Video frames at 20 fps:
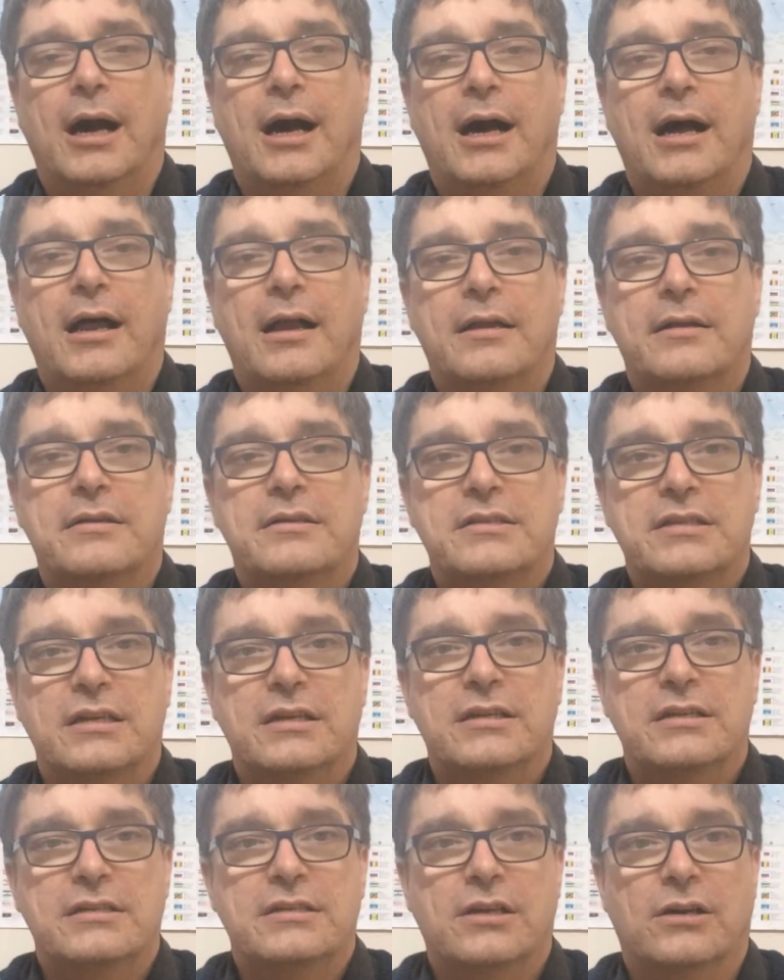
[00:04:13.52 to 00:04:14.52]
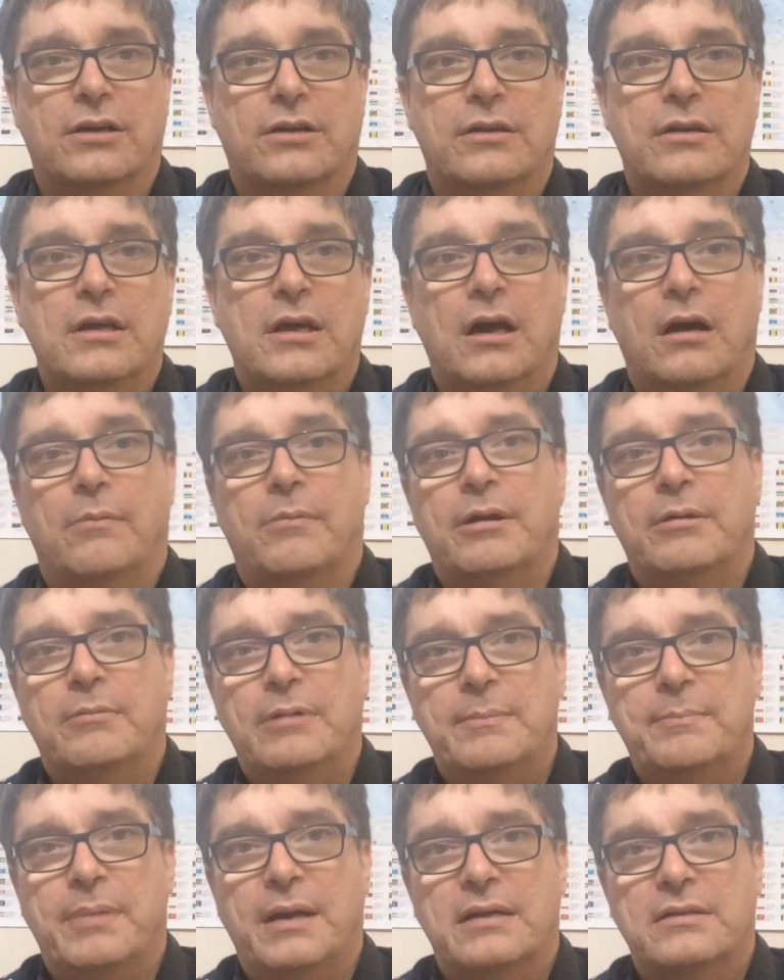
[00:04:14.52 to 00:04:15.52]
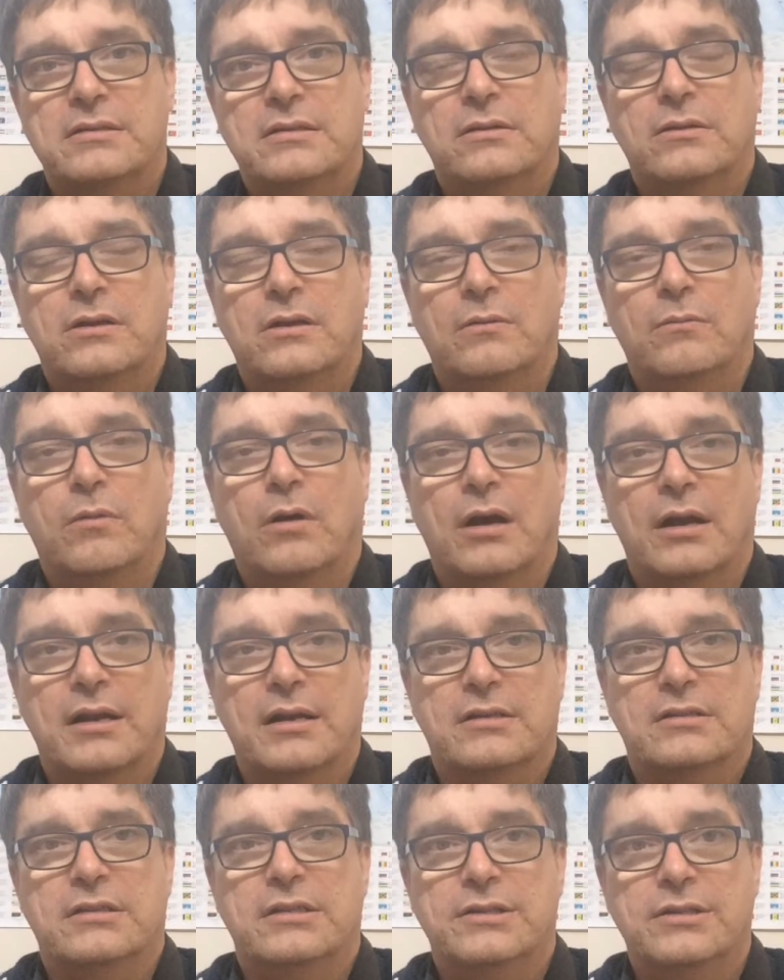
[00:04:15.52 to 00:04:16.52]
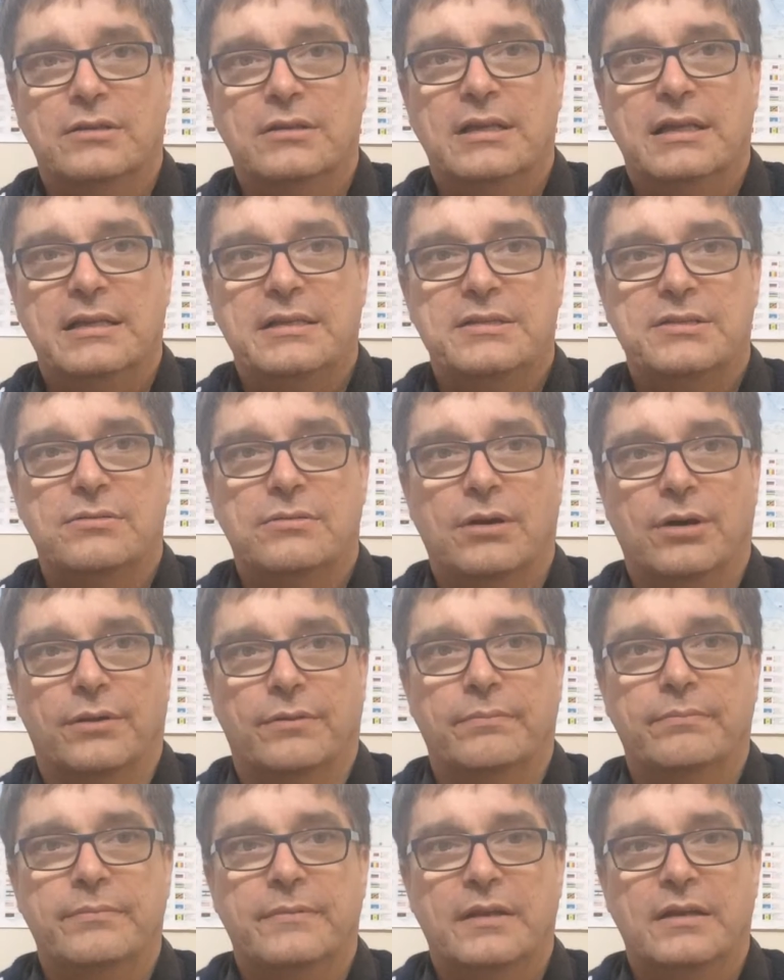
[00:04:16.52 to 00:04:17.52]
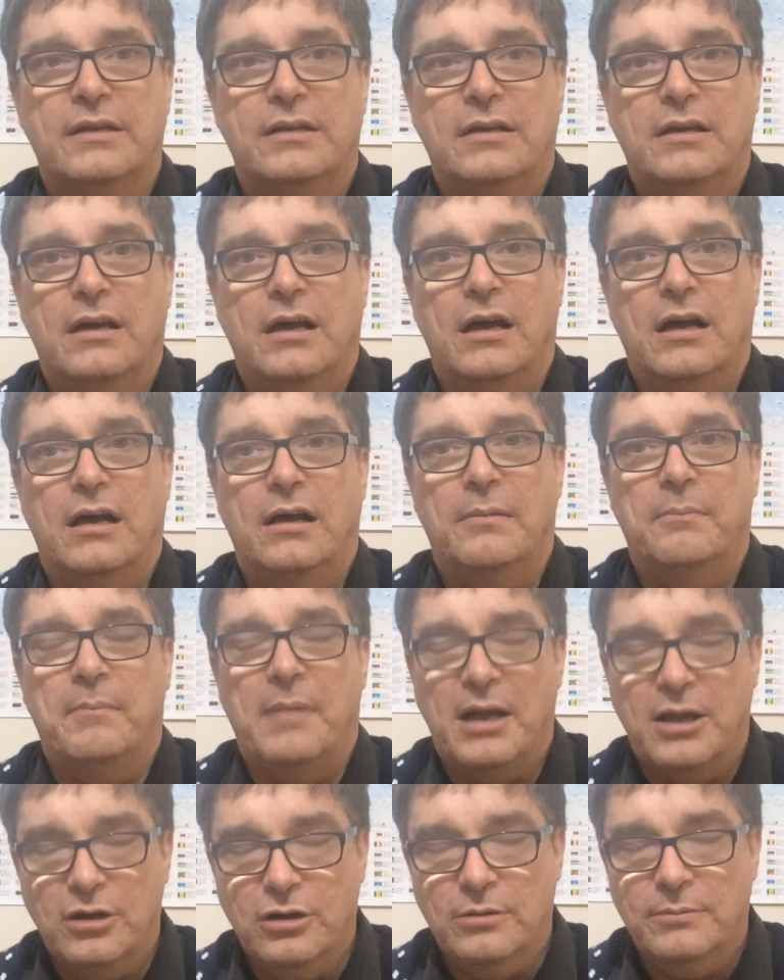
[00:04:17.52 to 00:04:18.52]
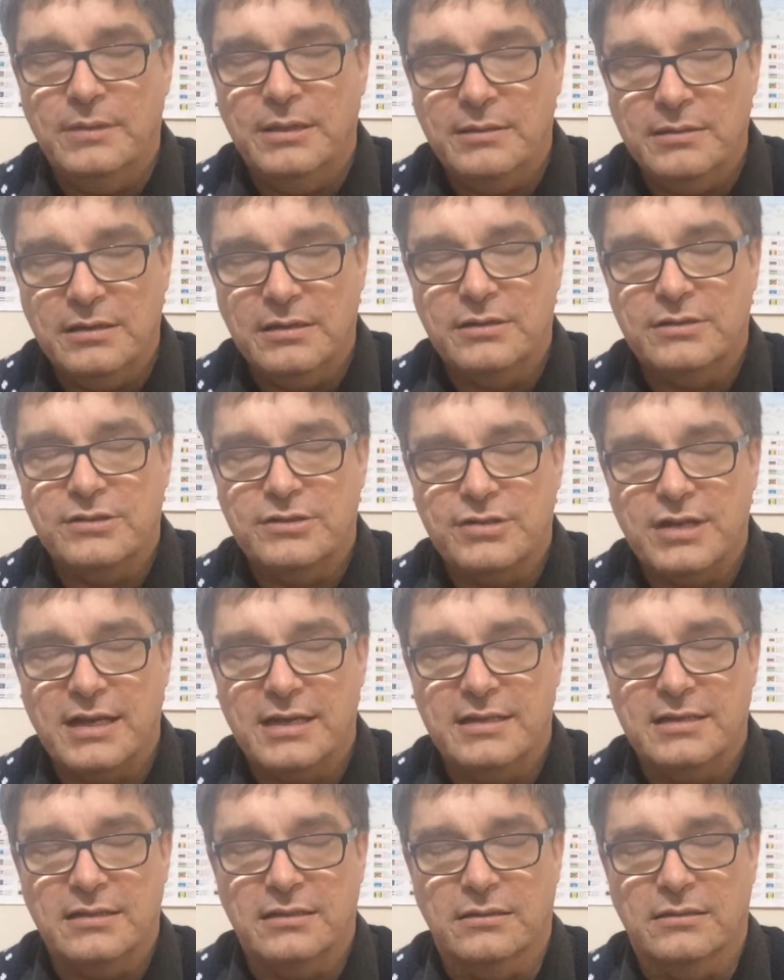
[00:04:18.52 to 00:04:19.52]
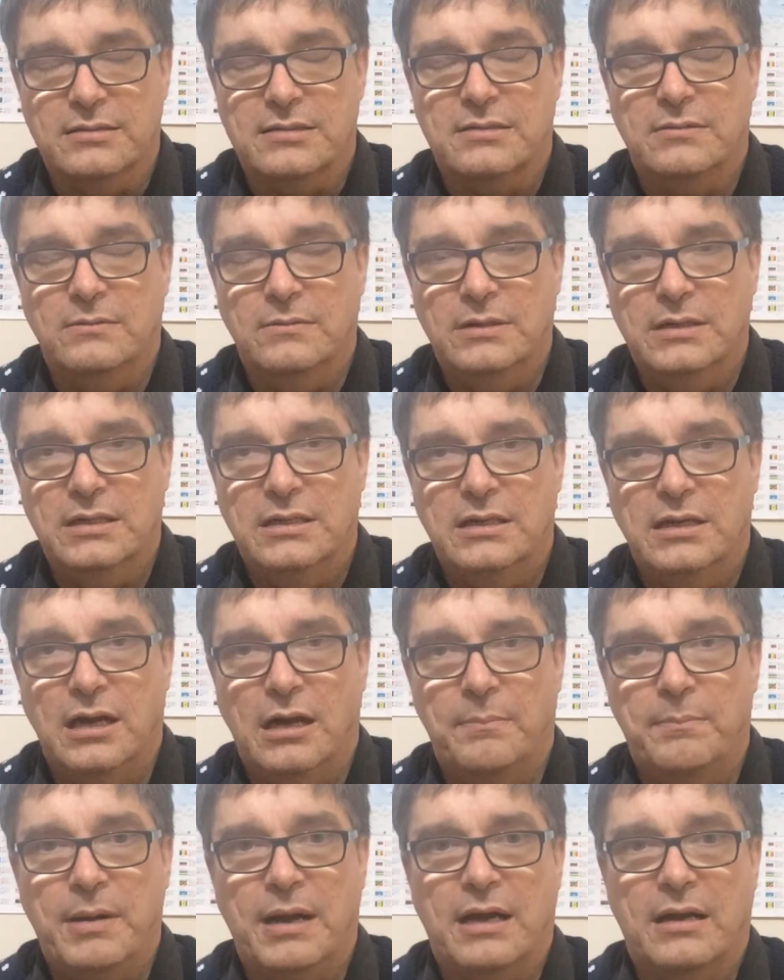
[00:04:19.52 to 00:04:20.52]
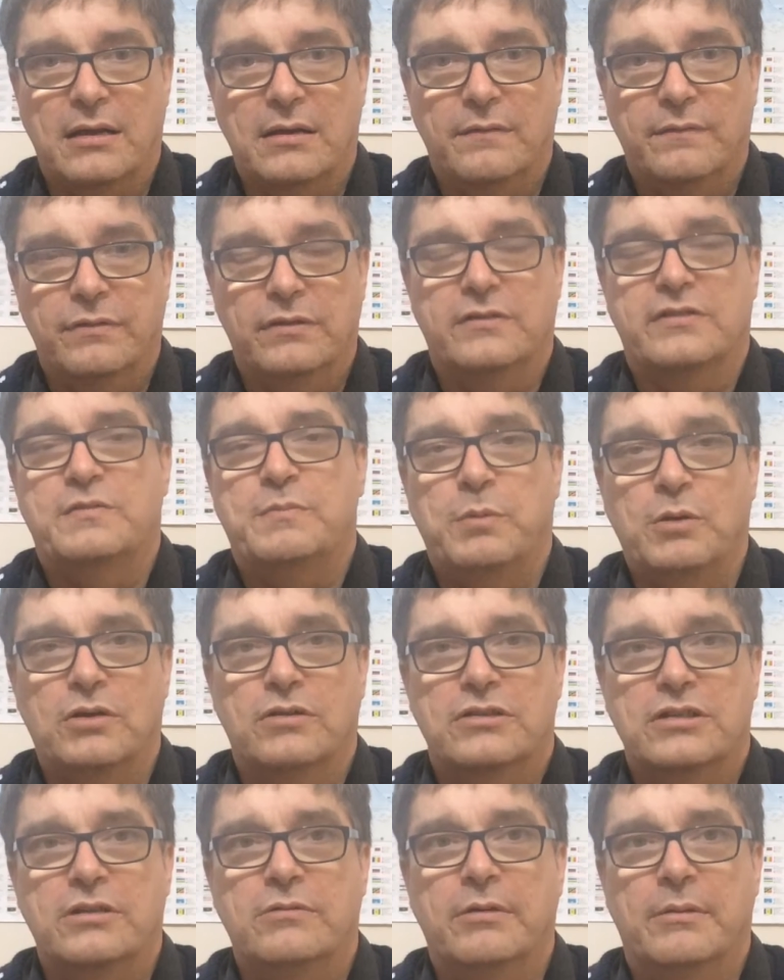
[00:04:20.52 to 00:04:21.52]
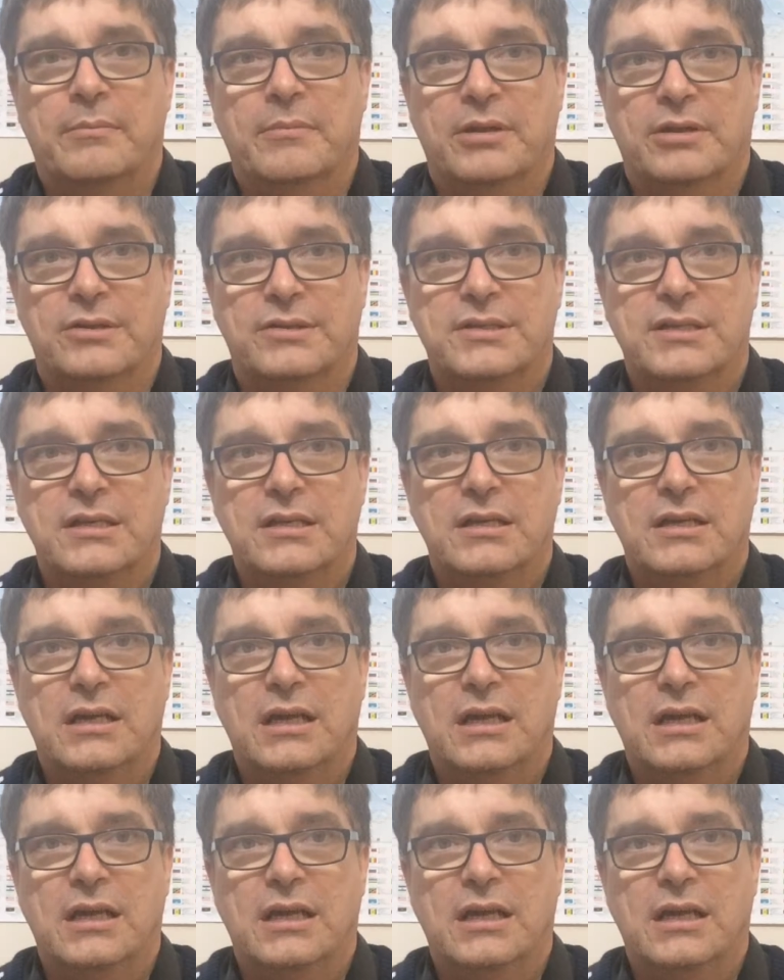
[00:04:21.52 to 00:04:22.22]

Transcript: And turned it on, and when I went back to look at what I'd actually done later on, my opening titles were a bag full of sports equipment.